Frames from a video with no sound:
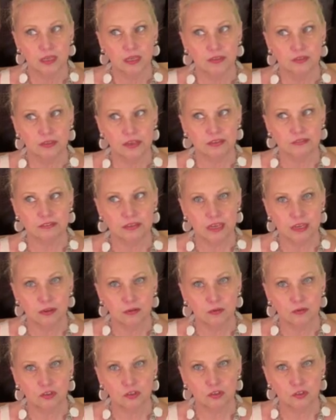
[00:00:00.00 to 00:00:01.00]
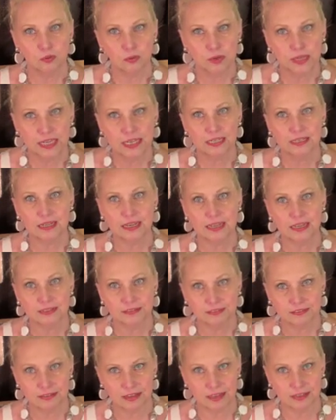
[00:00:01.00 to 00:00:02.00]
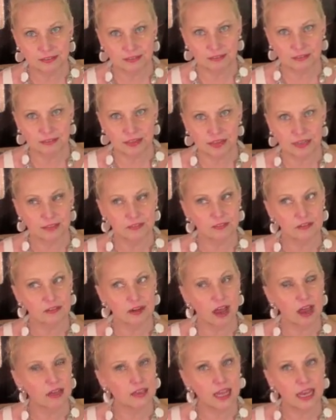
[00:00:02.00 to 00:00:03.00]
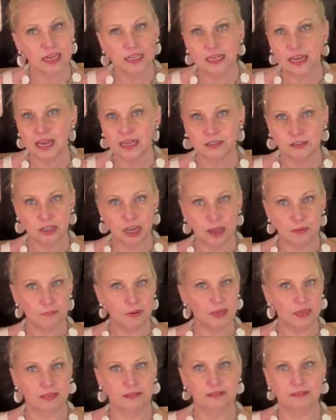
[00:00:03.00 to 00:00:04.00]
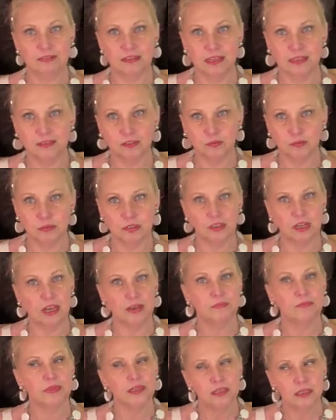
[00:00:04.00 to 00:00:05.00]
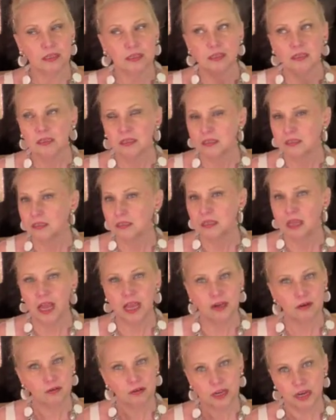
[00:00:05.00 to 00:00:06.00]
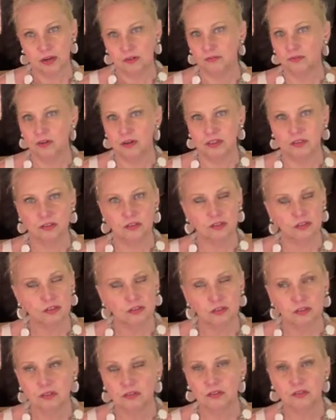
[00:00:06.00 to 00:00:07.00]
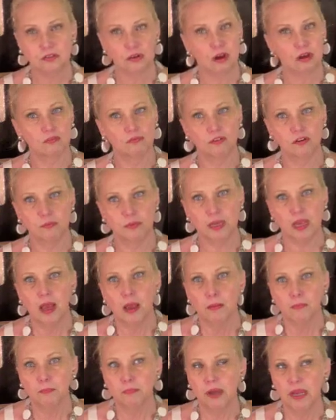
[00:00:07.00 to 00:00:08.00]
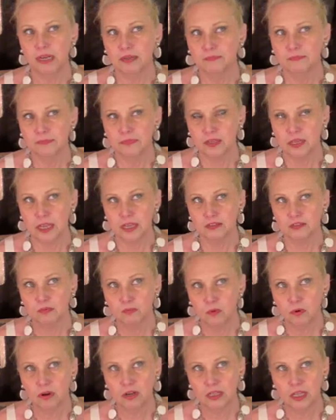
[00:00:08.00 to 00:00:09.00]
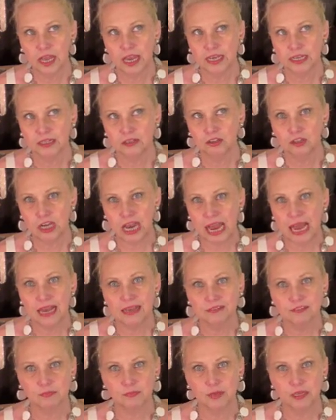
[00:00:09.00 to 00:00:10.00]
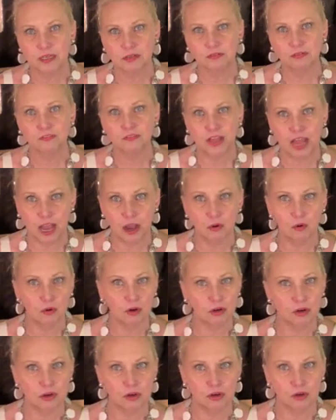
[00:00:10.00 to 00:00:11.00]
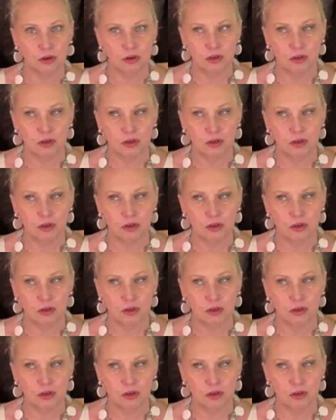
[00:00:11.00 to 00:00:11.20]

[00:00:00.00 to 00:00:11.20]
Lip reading: this sweet incense, and it's not like Nag Champa incense, which I don't care for. It's just too strong for me. But it's more like a jasmine flower